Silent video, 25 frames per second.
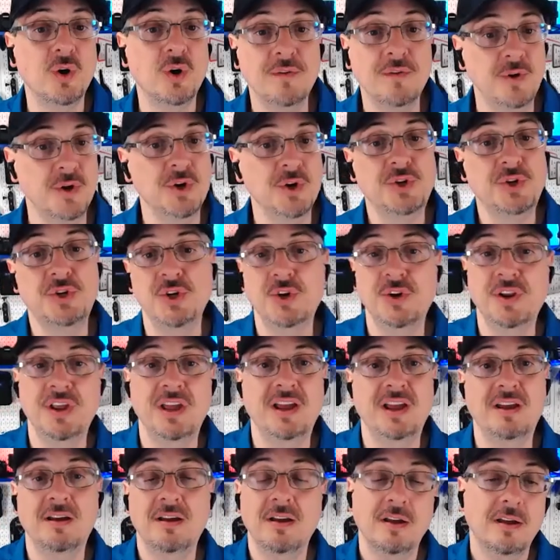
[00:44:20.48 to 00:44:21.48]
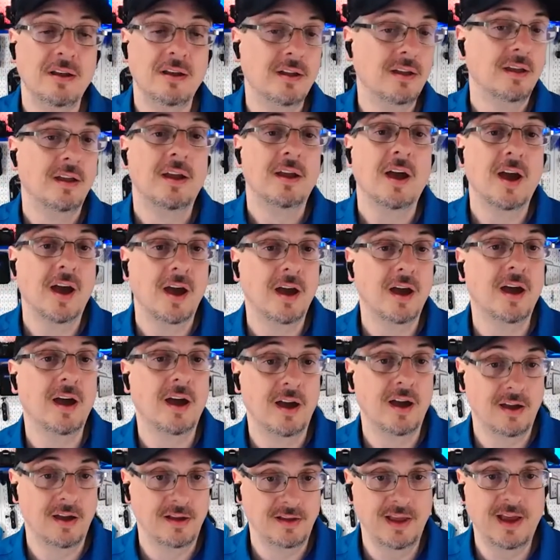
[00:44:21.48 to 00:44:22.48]
if you're shooting zooms and
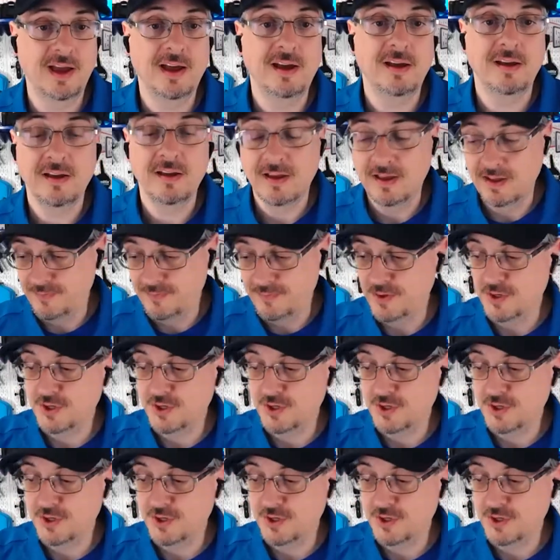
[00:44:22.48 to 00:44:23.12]
yeah, yeah if Canon.